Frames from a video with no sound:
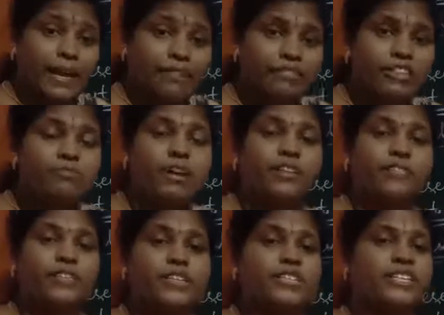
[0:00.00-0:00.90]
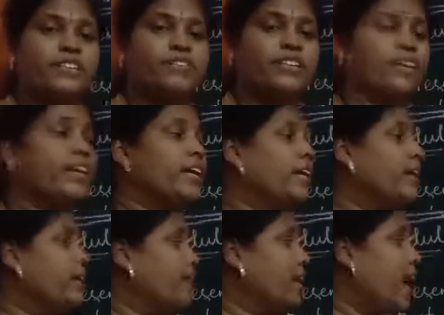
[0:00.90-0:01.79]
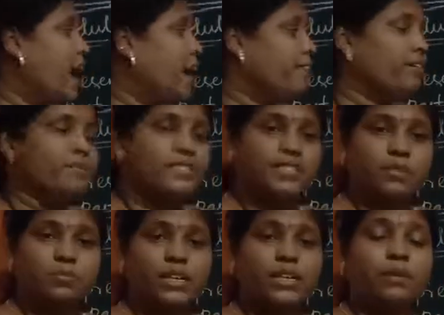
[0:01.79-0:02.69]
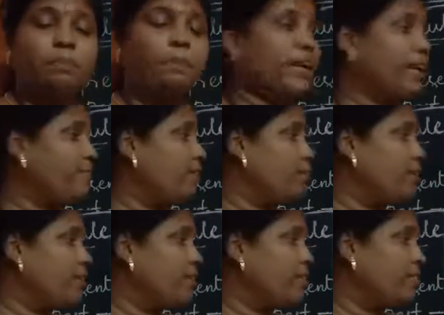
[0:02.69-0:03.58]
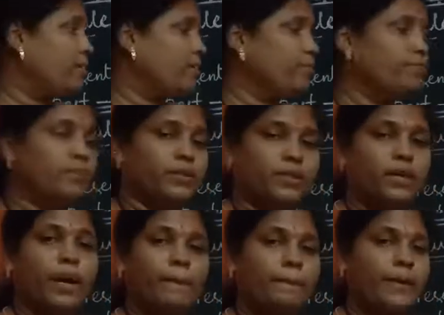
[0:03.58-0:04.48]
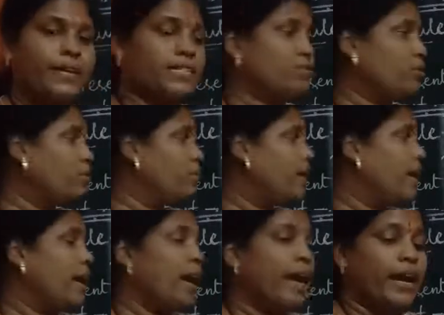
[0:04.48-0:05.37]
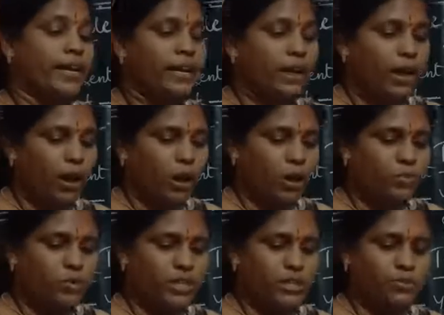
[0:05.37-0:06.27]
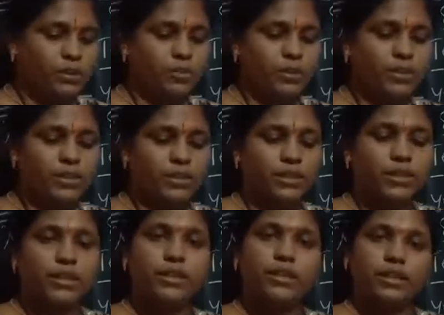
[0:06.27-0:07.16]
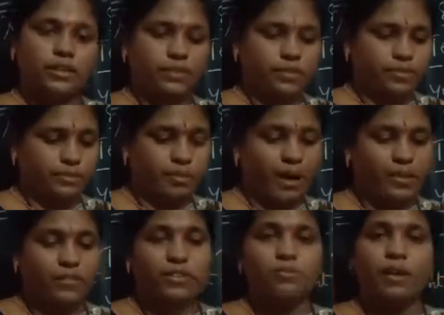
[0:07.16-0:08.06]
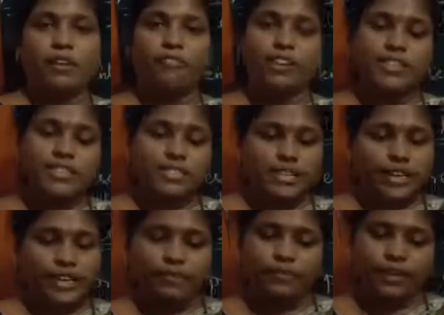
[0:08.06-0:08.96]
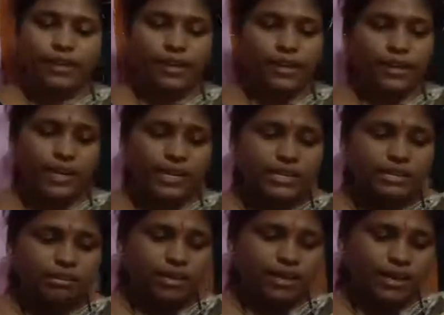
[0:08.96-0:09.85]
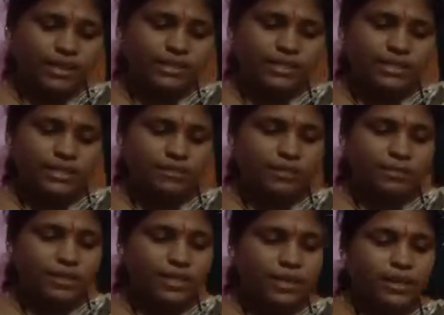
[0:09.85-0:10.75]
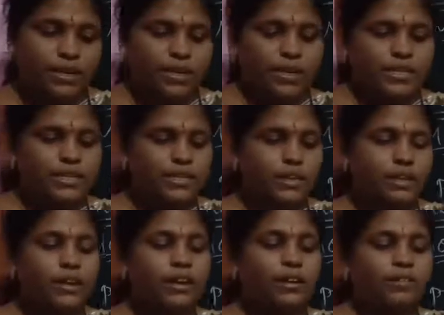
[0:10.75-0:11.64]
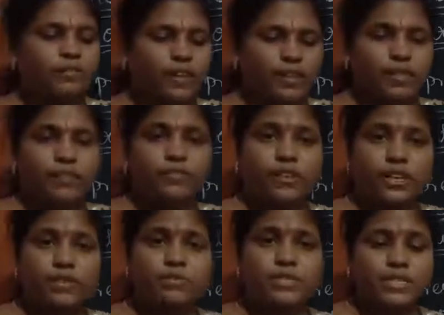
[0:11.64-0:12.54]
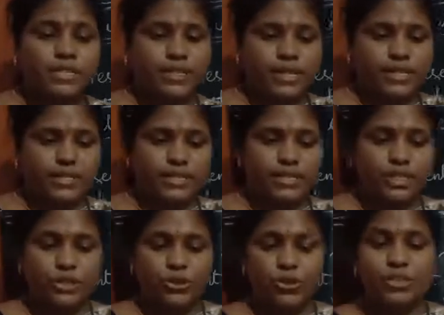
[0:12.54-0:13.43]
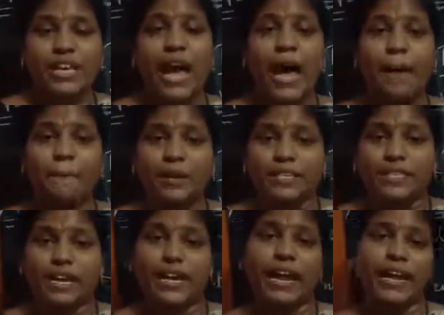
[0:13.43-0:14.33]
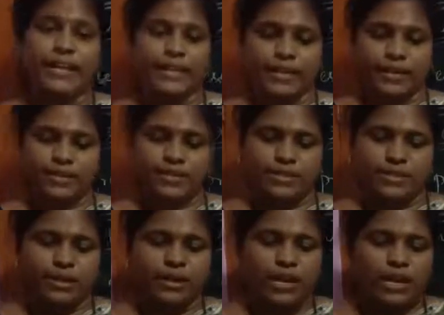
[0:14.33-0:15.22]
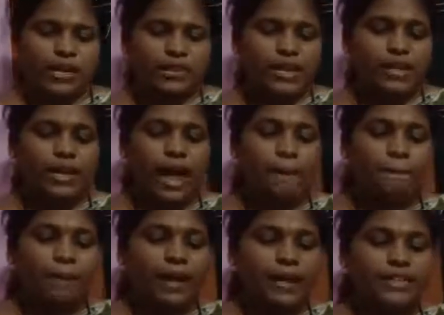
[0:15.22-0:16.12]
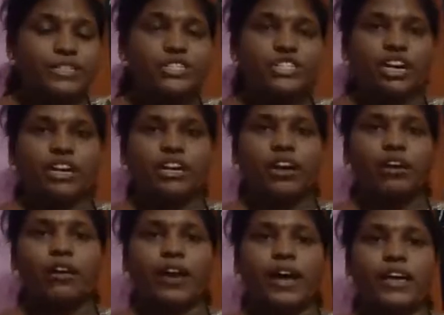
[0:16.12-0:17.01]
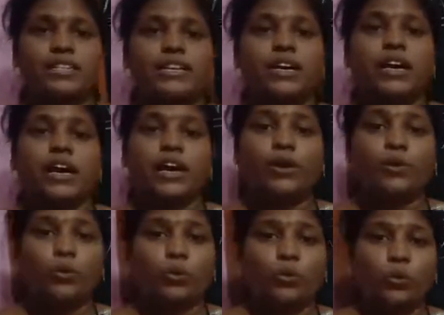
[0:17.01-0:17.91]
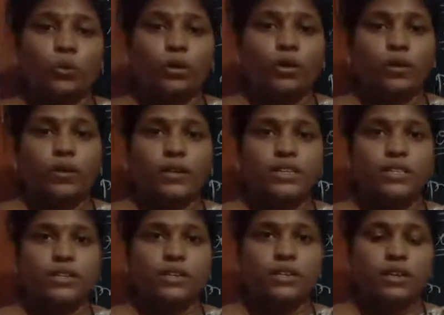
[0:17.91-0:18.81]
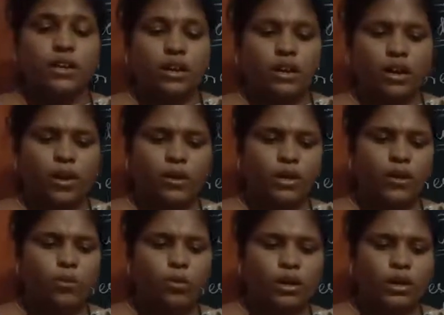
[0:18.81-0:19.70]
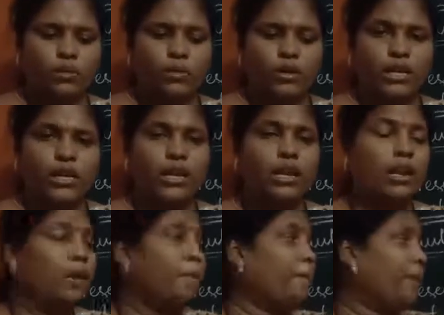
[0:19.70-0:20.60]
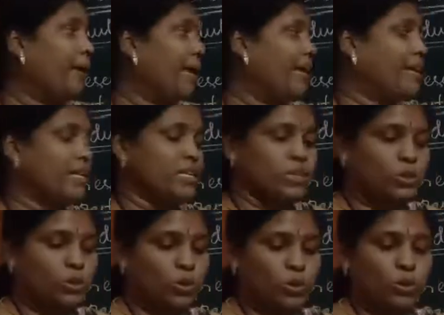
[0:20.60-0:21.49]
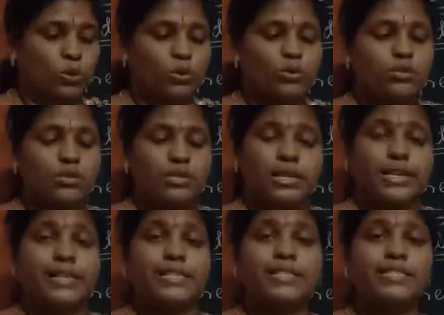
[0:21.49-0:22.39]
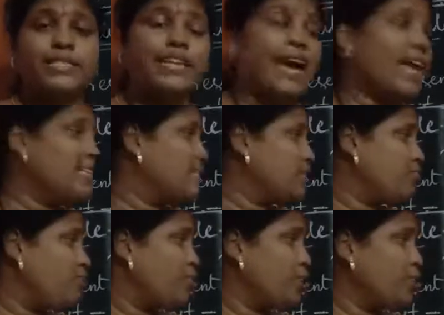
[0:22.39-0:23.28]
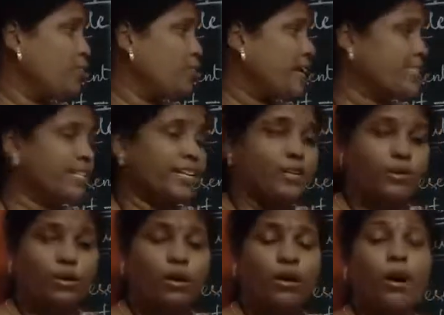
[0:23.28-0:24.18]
with my friends every day. Here I will be subject, play will be the verb, base verb, and object will be the my with my friends every day. Okay, children, like this it will be there. See here, where the verbs in the tensor shows habits and ideas that apply in general or as a rule. Okay, children. Now here what you will tell, plays, goes, sings, dances we will use. I said no.